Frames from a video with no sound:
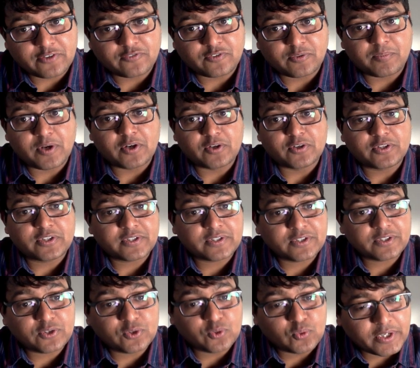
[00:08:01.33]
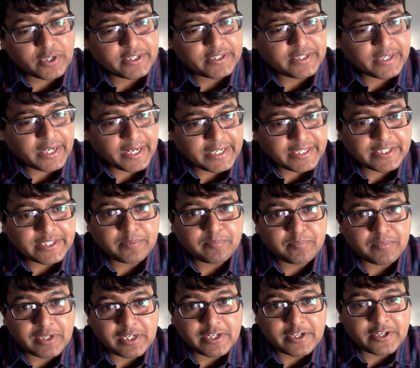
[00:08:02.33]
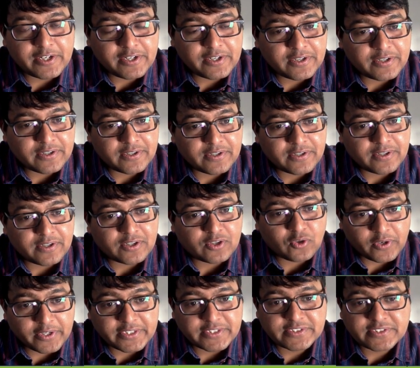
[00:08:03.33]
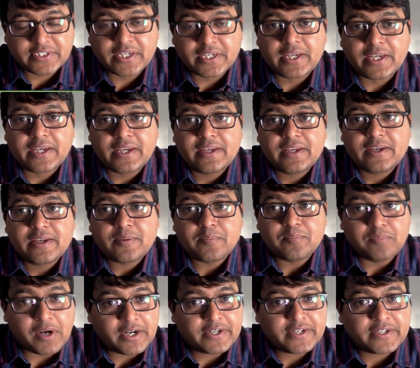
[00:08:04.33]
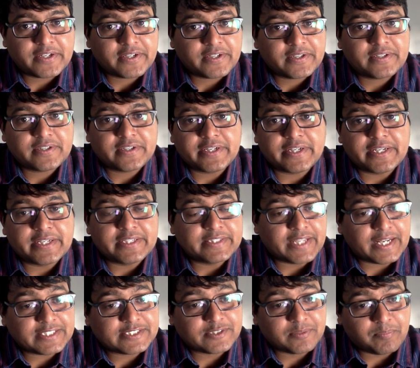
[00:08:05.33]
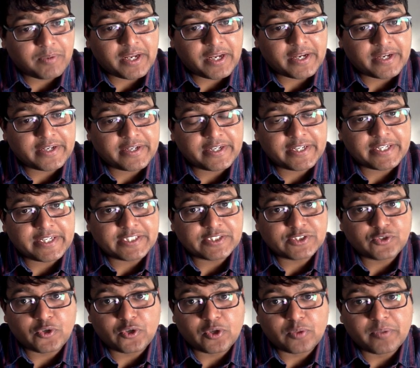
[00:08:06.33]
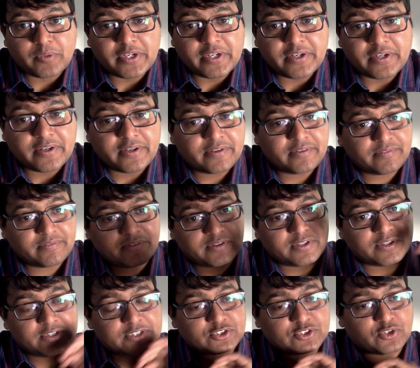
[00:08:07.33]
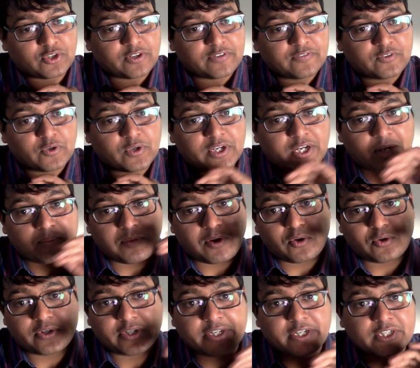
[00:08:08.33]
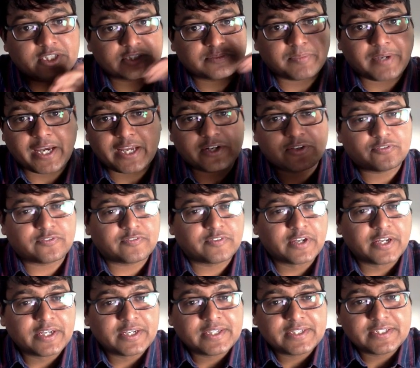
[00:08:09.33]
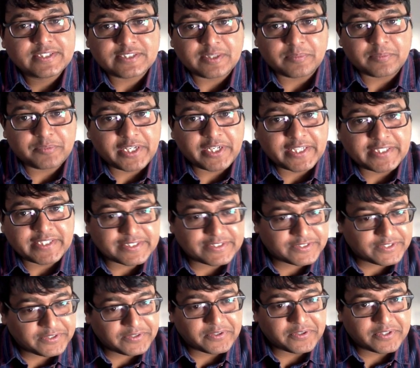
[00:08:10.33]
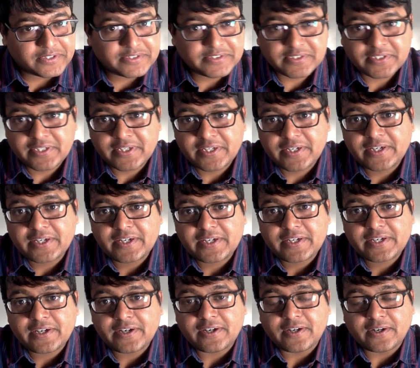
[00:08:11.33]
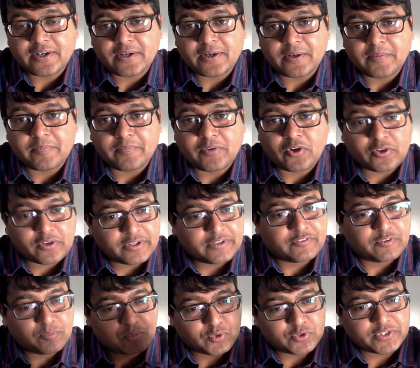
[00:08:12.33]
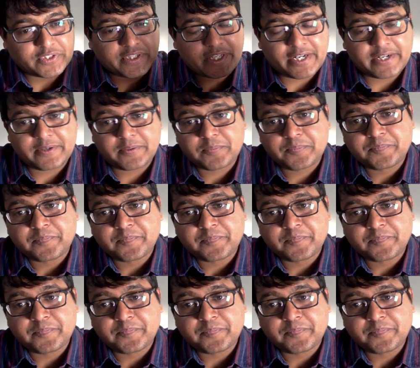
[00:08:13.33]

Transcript: of about two hundred ninety million uh, coins, but that supply is going to be uh, is sort of going to come out in a span of something like sixty years, um, or even more than that.